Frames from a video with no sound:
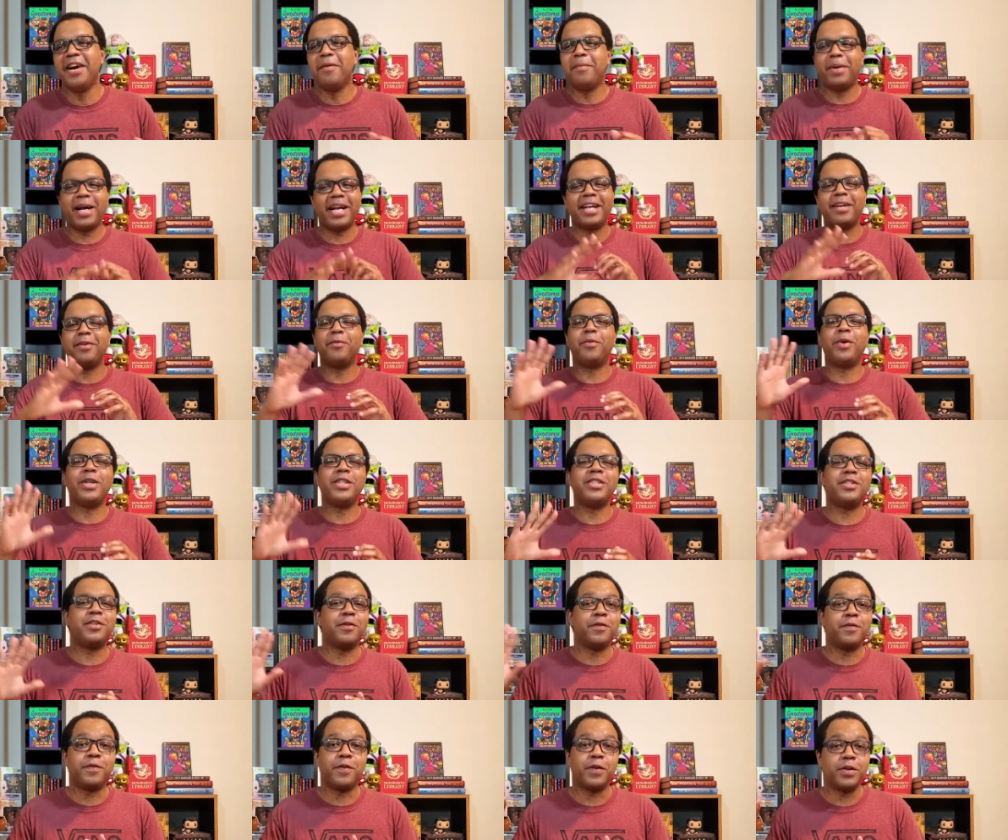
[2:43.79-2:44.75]
but I could watch
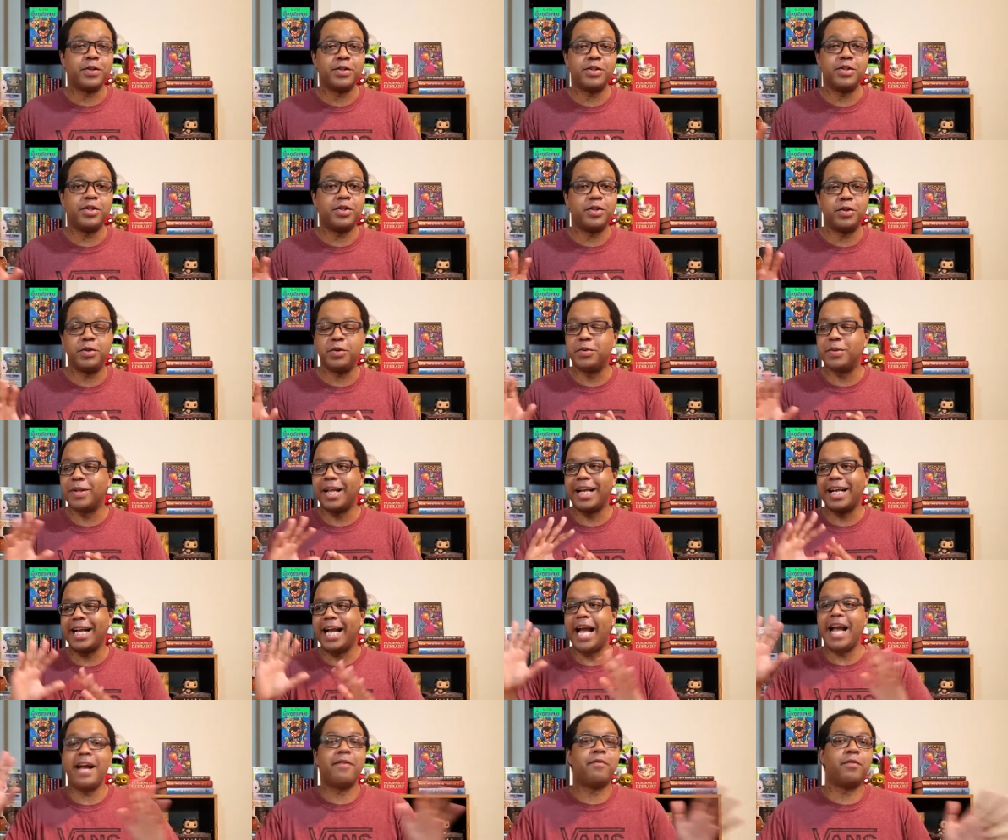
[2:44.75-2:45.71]
the first two
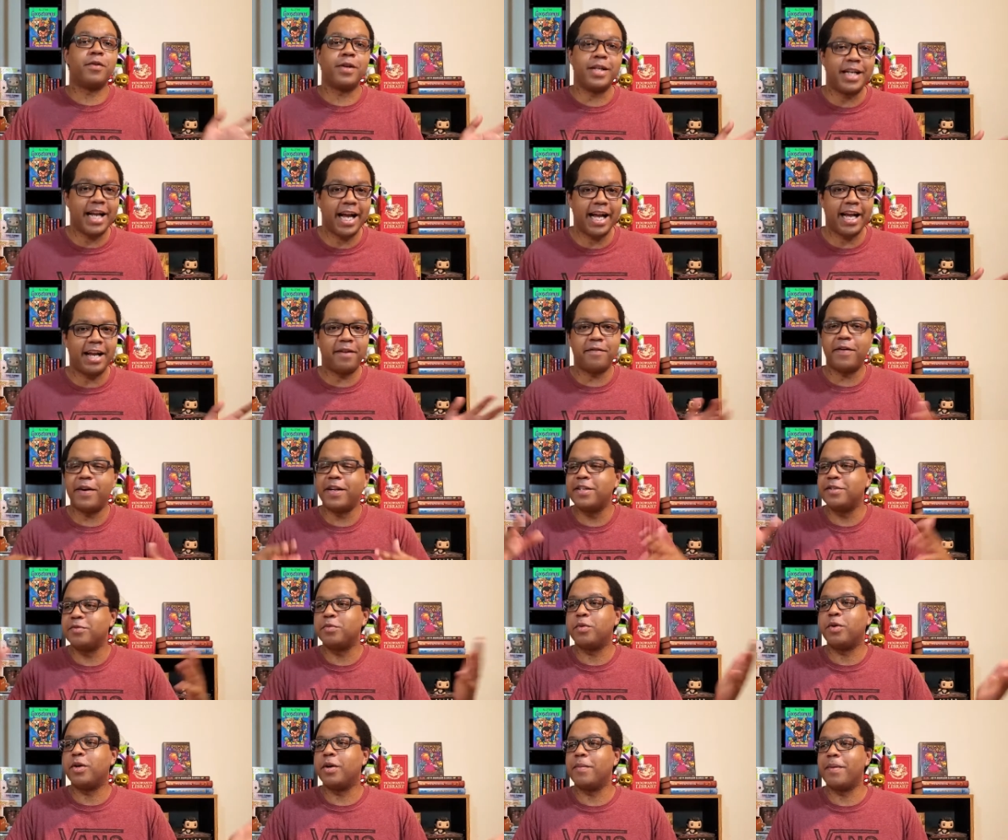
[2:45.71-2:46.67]
like every day. If I
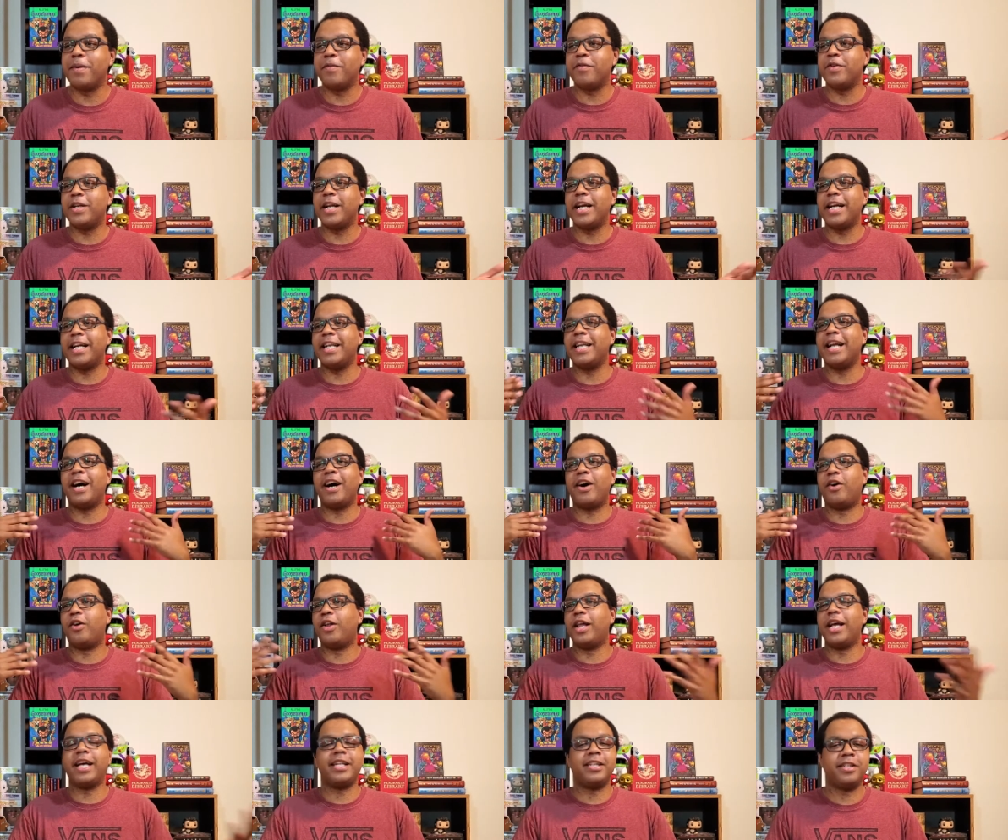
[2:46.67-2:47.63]
just woke up every day and
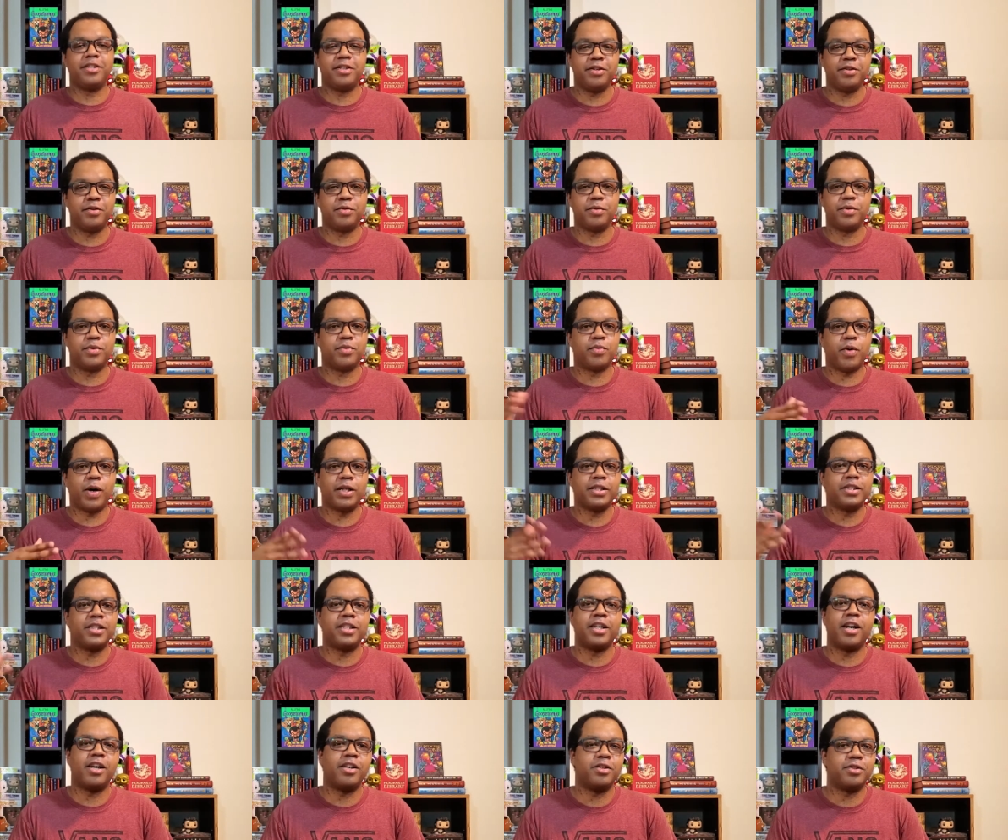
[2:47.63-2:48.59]
all I had to do was watch
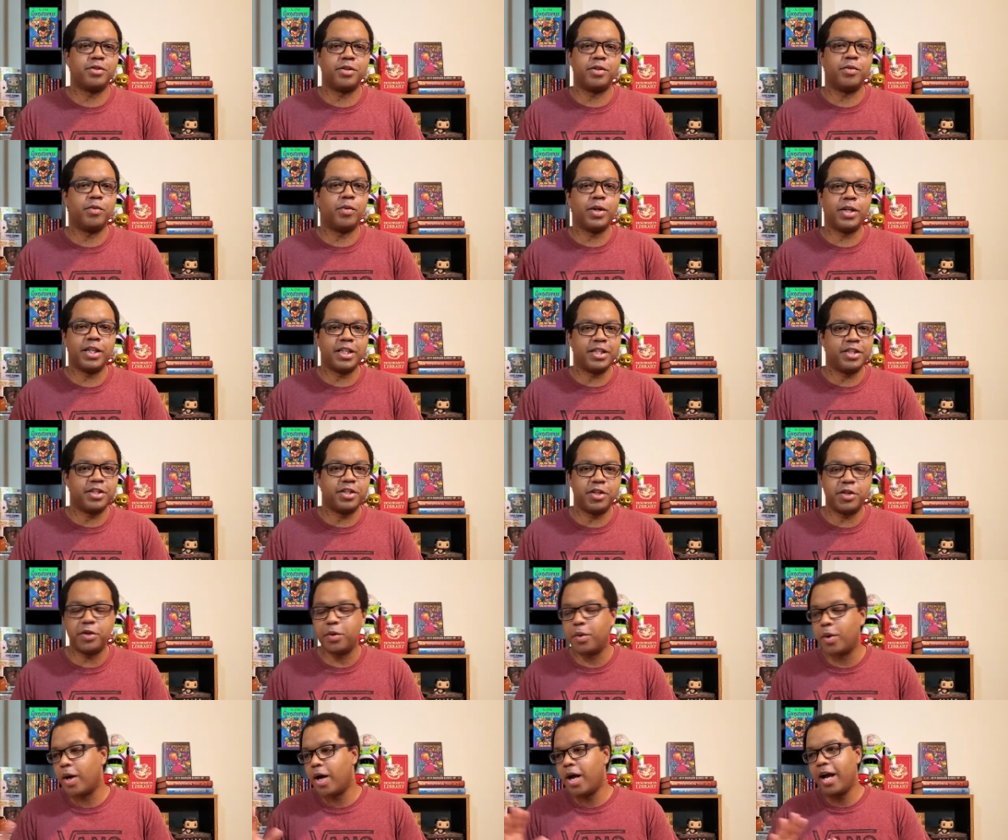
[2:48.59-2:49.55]
The Conjuring 1 and
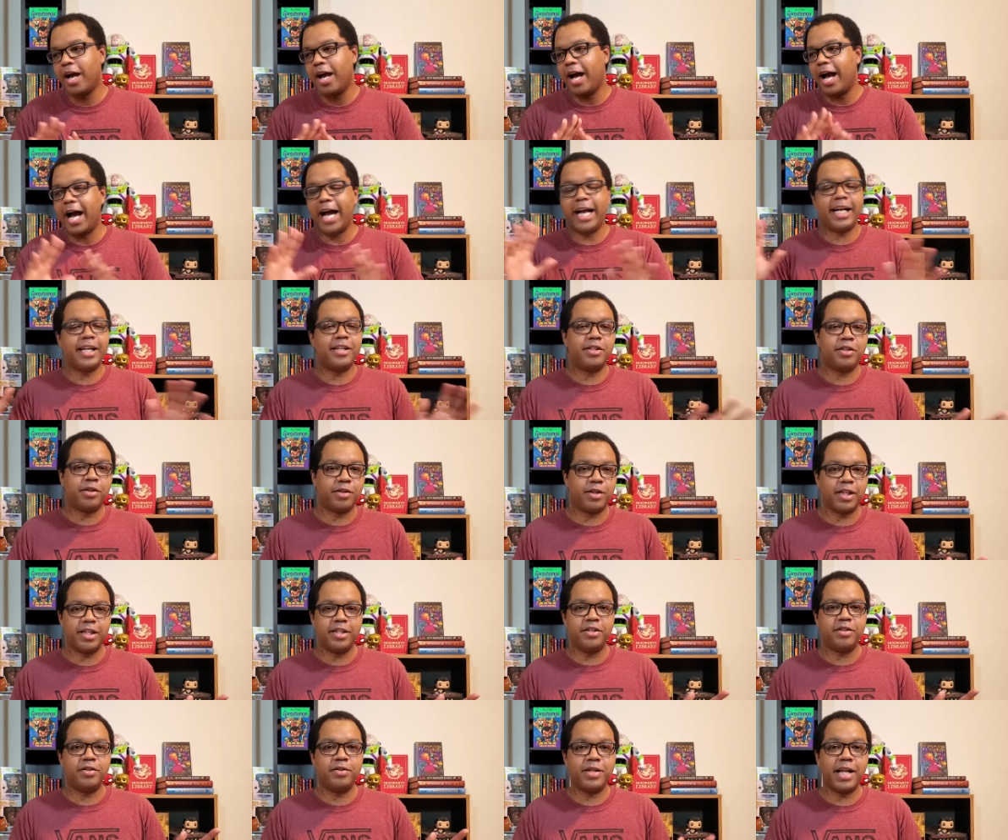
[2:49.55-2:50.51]
2, I can
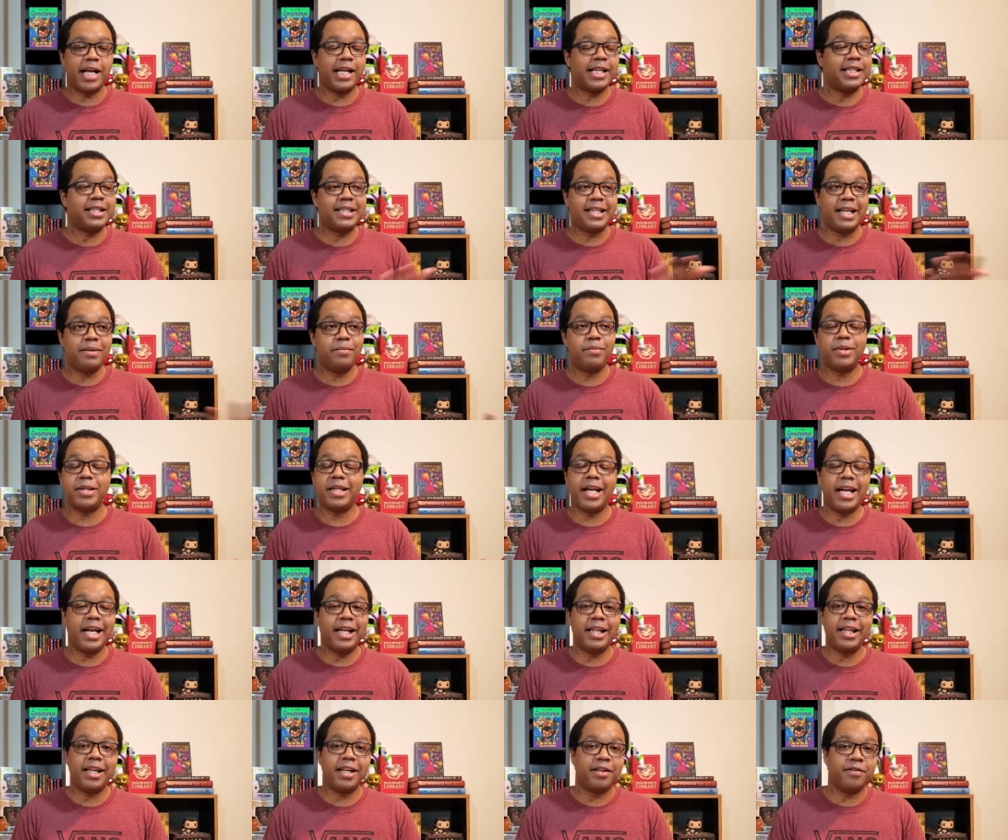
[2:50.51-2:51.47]
totally do that. Same with the
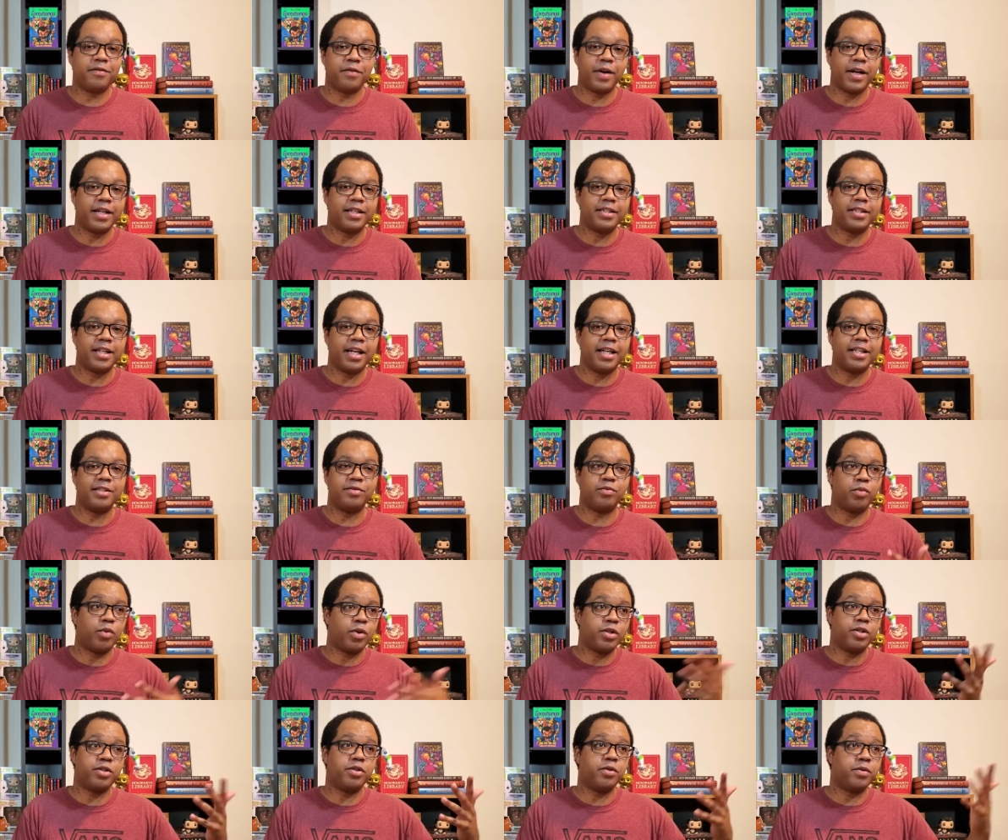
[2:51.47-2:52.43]
Alien franchise,
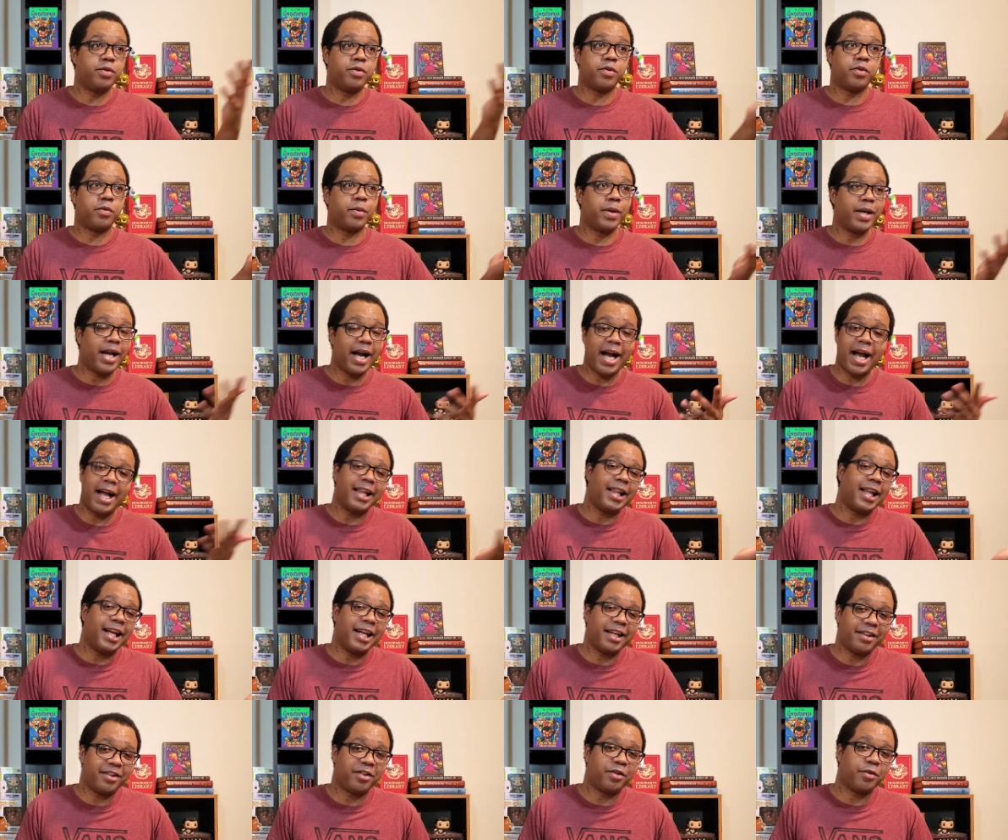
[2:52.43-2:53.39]
1, 2, and 3. I
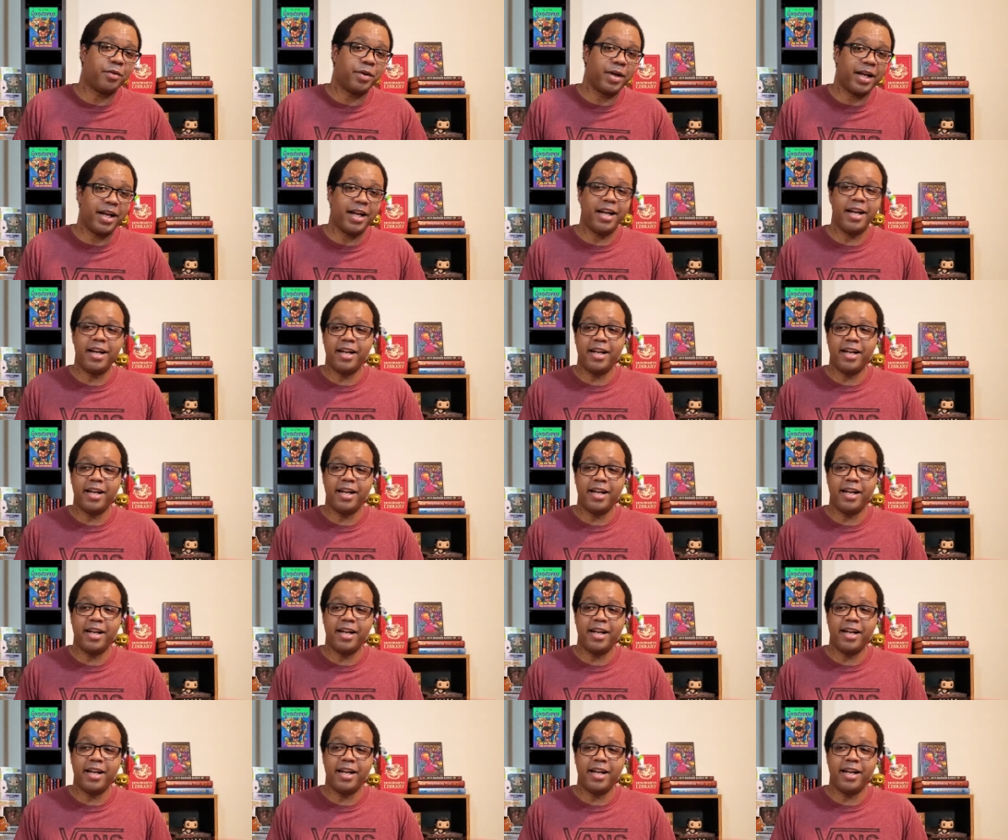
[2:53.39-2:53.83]
like 3.